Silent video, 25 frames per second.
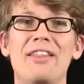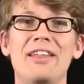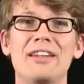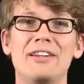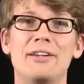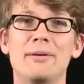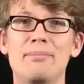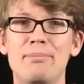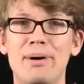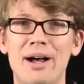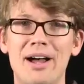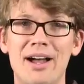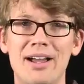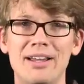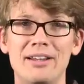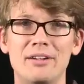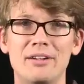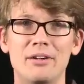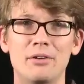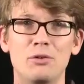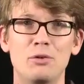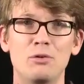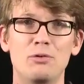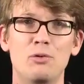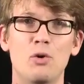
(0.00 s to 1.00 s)
They then
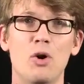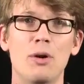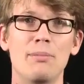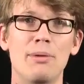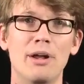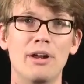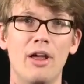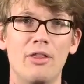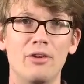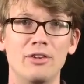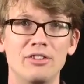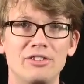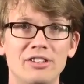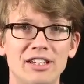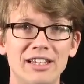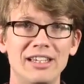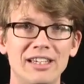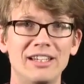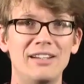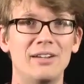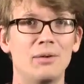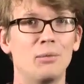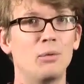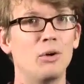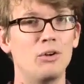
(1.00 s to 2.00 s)
combine to form another
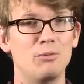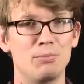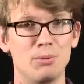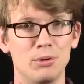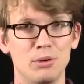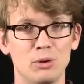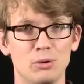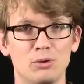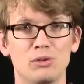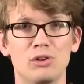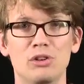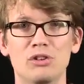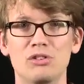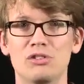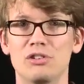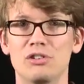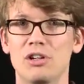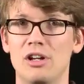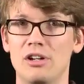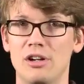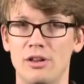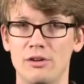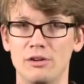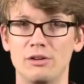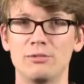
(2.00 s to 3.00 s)
seed, which produces
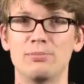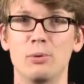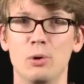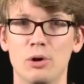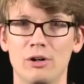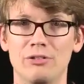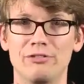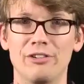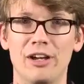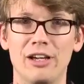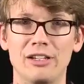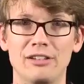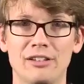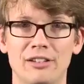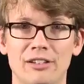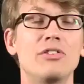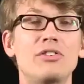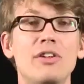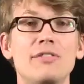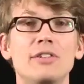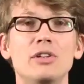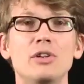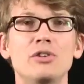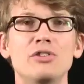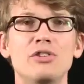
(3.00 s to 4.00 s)
another sporophyte.
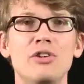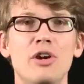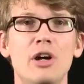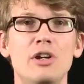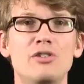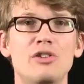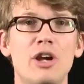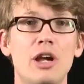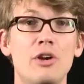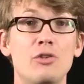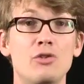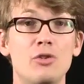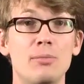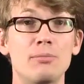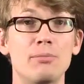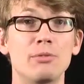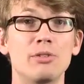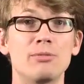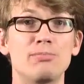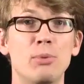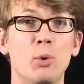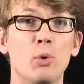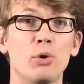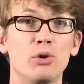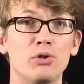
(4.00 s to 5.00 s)
This evolutionary change from
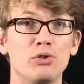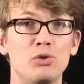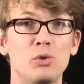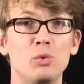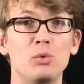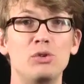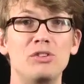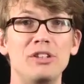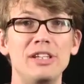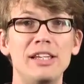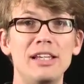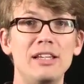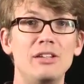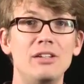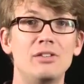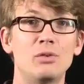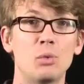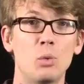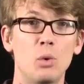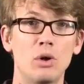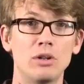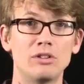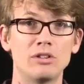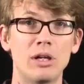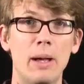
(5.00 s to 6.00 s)
spores to seeds
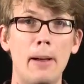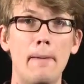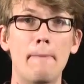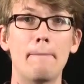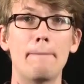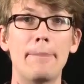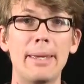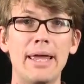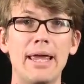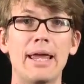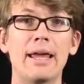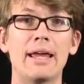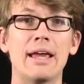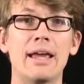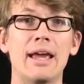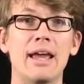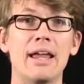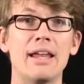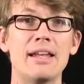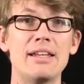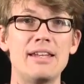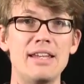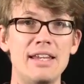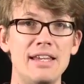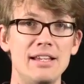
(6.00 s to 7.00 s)
was a big
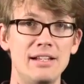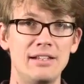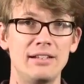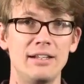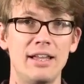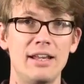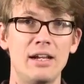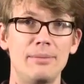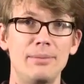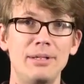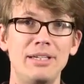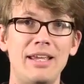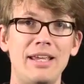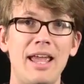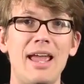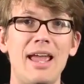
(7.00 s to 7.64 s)
deal, and it